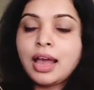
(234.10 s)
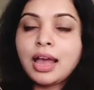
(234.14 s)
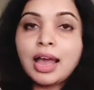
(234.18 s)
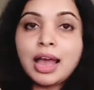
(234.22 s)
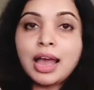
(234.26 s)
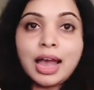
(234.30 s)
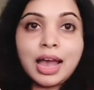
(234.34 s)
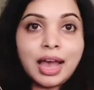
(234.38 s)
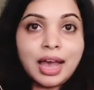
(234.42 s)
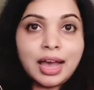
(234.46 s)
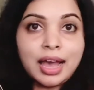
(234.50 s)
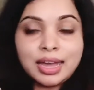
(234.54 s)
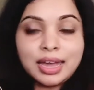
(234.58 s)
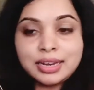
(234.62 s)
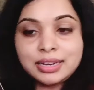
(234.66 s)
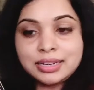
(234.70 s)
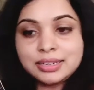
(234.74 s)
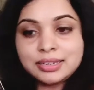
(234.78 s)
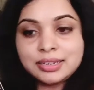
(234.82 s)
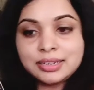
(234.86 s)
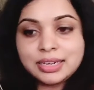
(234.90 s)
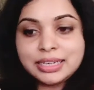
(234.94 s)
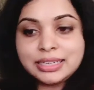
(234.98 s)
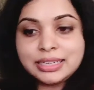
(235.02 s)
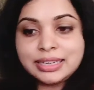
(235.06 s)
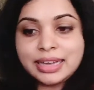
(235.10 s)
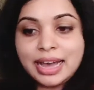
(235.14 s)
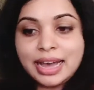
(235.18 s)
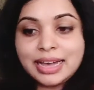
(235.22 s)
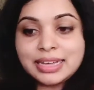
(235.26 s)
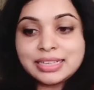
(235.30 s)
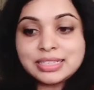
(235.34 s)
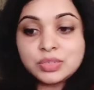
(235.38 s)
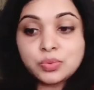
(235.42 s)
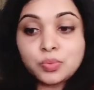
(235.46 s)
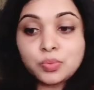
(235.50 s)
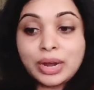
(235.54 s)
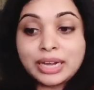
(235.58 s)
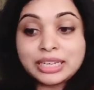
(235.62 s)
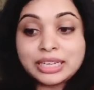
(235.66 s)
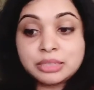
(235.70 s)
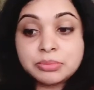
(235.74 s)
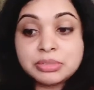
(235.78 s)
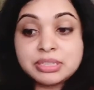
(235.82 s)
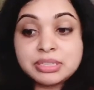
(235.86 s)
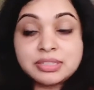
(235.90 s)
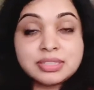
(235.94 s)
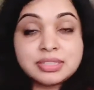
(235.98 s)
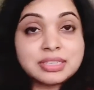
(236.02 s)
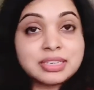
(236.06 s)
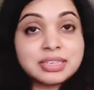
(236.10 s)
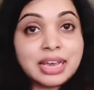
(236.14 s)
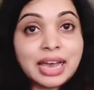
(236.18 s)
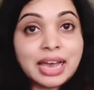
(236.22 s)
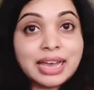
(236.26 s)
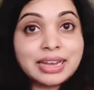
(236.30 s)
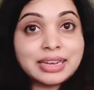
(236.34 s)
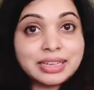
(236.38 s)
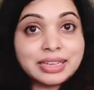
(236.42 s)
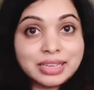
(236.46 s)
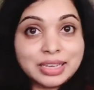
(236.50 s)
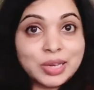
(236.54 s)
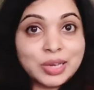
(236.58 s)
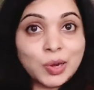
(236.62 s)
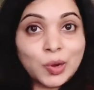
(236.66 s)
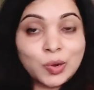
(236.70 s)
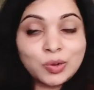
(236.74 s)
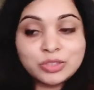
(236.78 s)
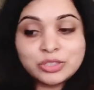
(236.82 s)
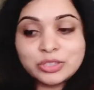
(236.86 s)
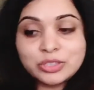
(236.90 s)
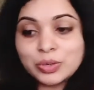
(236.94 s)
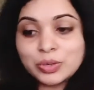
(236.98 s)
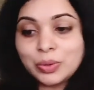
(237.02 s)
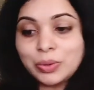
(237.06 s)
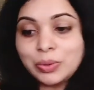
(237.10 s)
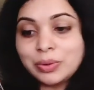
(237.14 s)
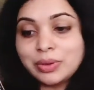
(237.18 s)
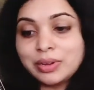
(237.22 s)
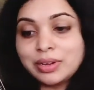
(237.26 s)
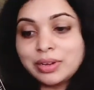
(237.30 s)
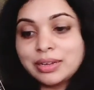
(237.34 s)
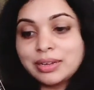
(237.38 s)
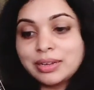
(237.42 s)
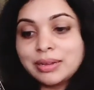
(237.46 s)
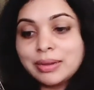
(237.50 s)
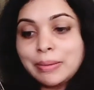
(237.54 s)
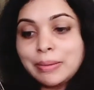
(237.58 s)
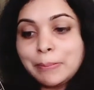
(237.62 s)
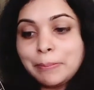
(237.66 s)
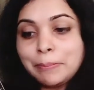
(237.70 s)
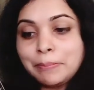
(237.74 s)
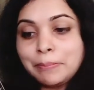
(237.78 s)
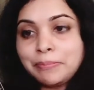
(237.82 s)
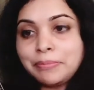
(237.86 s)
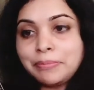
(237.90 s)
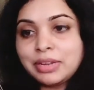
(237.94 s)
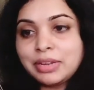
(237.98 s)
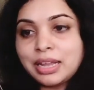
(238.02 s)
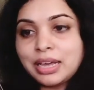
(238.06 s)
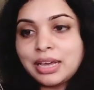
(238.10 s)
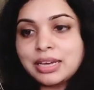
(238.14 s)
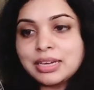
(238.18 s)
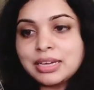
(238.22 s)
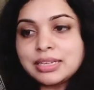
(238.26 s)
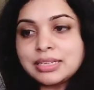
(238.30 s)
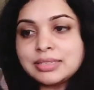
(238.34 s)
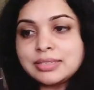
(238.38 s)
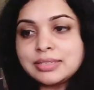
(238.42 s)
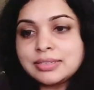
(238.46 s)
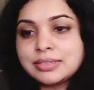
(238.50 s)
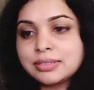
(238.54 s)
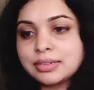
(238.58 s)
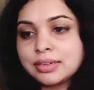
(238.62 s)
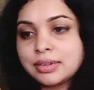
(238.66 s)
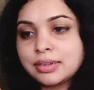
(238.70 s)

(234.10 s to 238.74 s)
and it has vitamin C and E also, plus